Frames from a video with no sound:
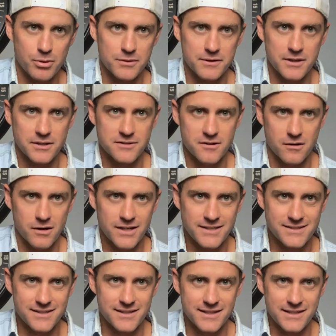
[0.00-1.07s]
put the guitar
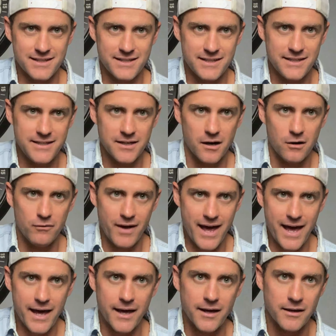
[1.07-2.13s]
into the key of
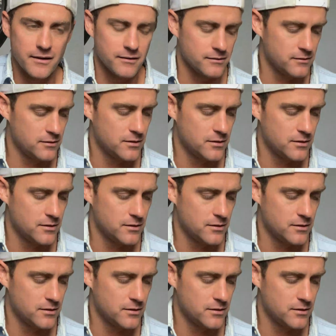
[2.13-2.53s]
A.